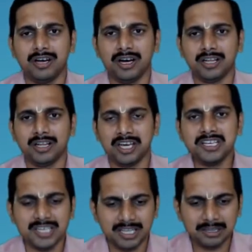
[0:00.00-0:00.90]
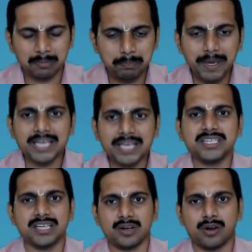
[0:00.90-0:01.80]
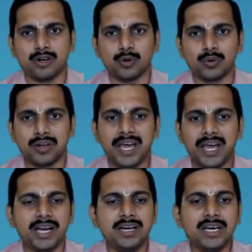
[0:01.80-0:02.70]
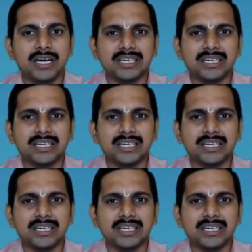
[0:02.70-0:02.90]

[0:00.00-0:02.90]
uh, things the basics are not known and